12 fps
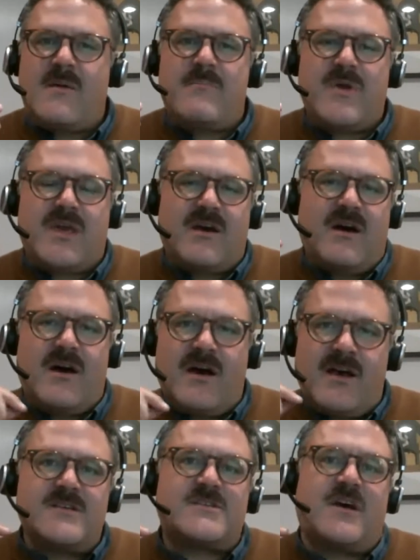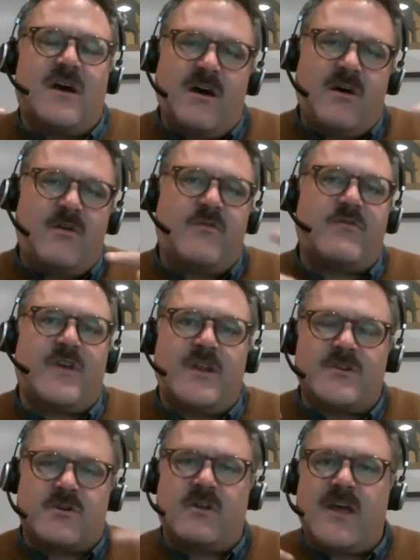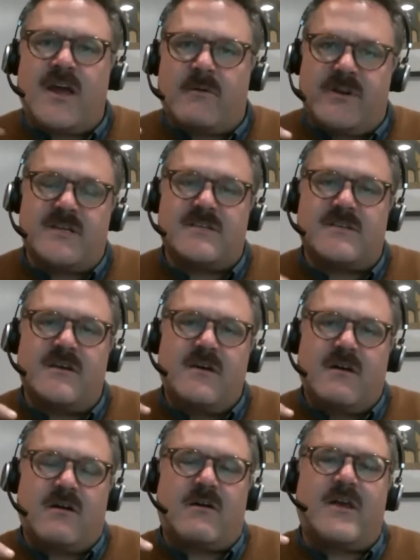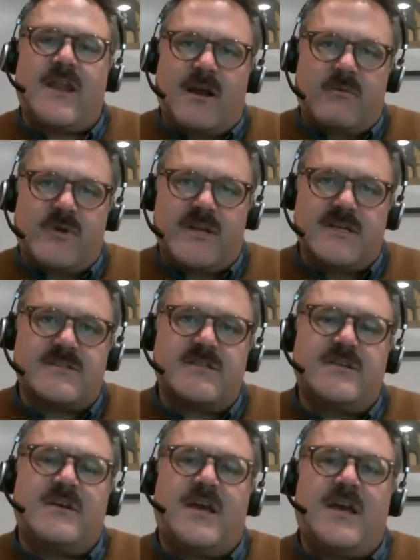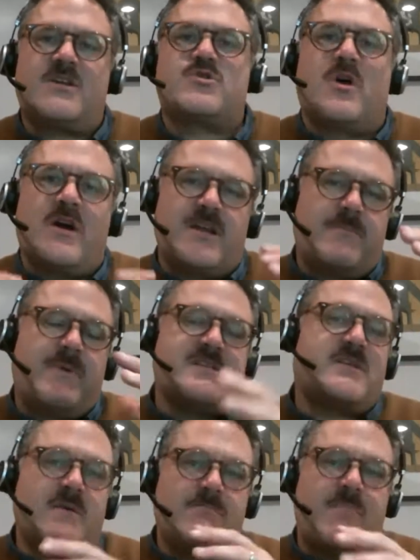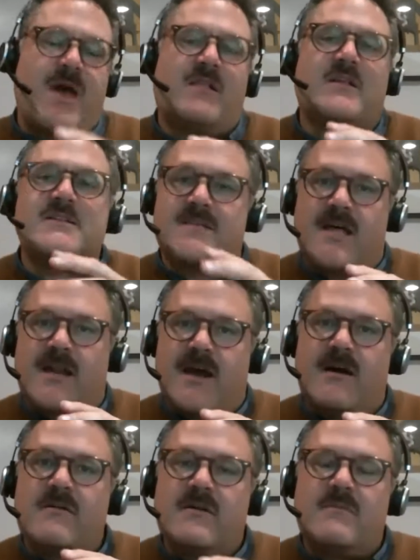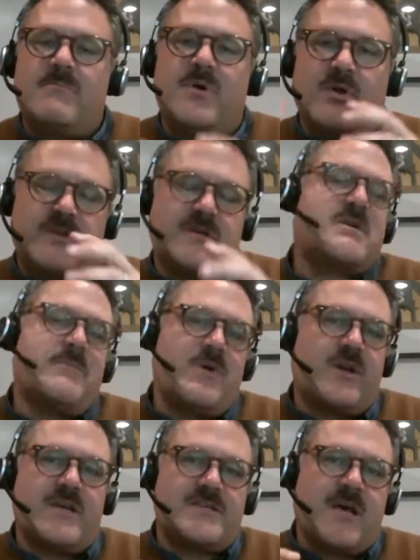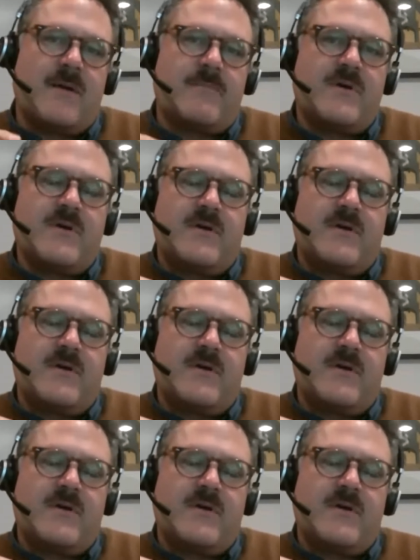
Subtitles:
because of internal equities or inequities, and trying to basically balance that out, build those communities up.